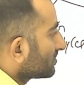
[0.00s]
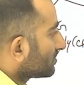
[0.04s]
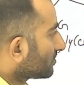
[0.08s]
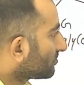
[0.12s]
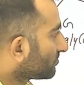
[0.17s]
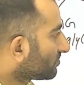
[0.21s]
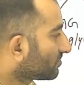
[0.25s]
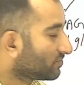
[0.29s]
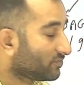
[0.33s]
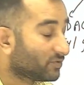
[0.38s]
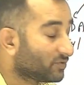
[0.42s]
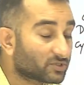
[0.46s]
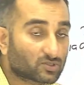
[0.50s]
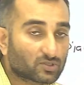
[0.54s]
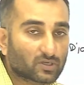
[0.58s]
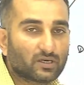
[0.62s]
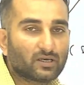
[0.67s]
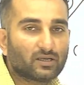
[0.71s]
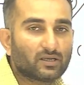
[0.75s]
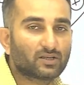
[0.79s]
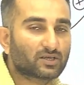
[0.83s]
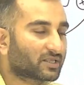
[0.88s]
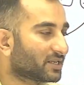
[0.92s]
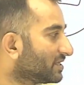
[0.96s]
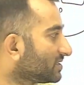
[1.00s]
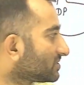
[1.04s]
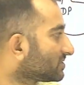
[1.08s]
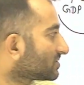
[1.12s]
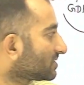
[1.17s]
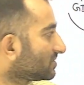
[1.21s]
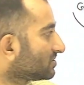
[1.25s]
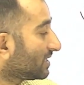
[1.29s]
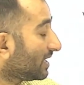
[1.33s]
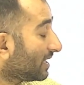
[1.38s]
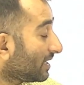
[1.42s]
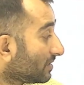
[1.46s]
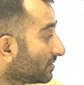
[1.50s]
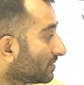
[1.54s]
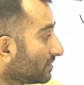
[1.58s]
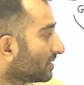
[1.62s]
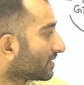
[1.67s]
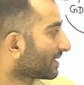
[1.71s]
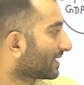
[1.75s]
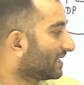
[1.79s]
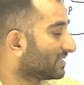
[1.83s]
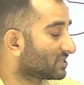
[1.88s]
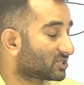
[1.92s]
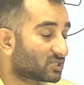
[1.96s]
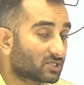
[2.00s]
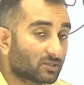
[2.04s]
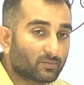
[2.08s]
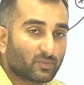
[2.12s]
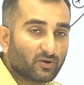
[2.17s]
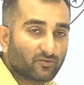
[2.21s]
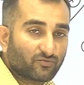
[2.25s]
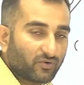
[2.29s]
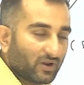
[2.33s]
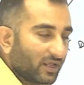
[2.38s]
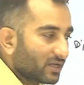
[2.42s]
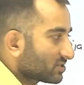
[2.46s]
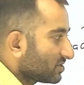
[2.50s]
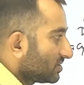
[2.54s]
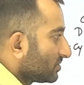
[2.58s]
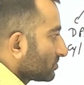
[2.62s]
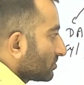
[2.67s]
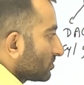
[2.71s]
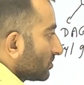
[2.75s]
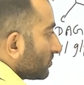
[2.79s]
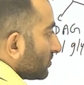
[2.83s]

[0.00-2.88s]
which increase in the calcium influx into